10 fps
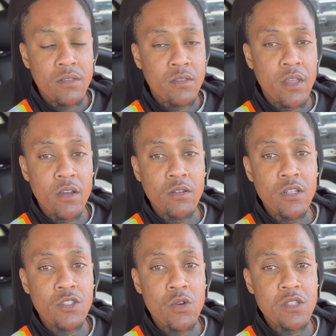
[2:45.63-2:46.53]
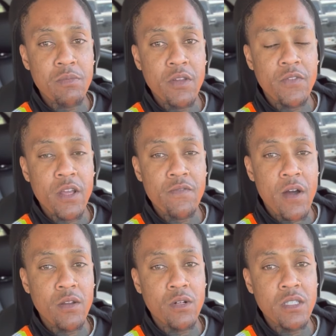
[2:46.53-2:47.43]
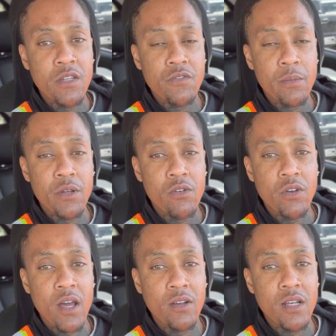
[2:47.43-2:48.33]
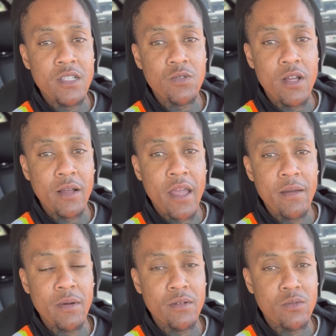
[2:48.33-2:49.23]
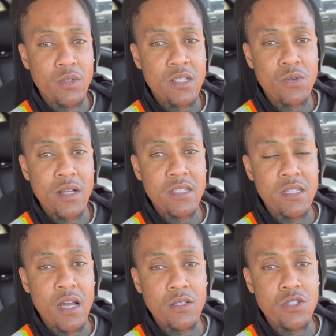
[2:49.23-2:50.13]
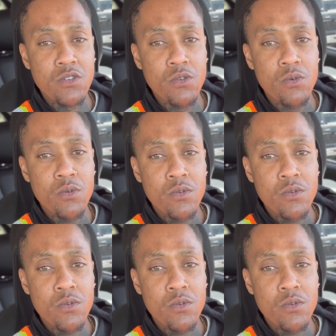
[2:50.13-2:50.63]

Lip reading: they gonna look towards me for their final clean from here on out. And that's what I seek out to do.